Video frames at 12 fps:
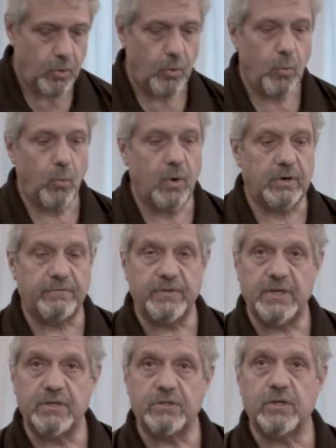one of
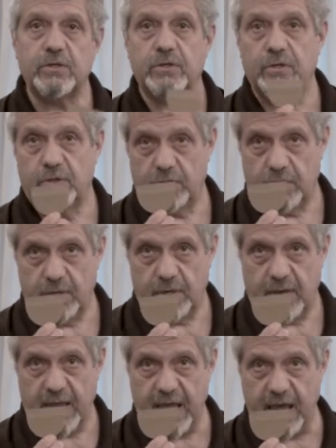these
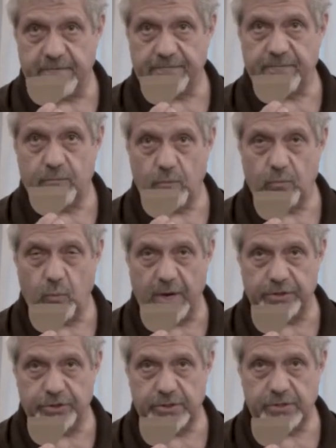half
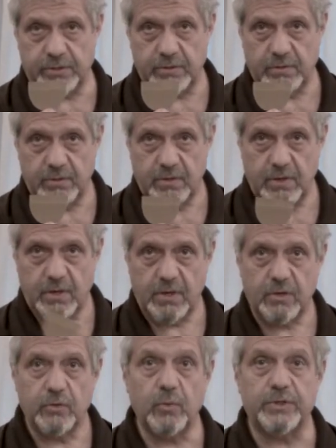wedges,
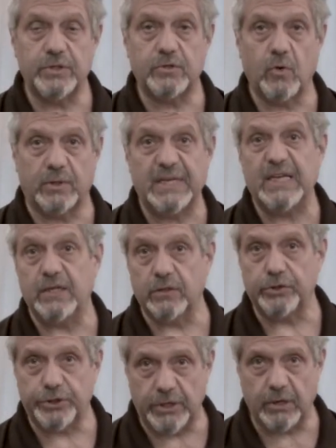which is called a
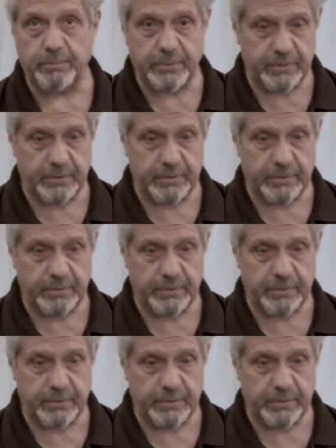heel chip,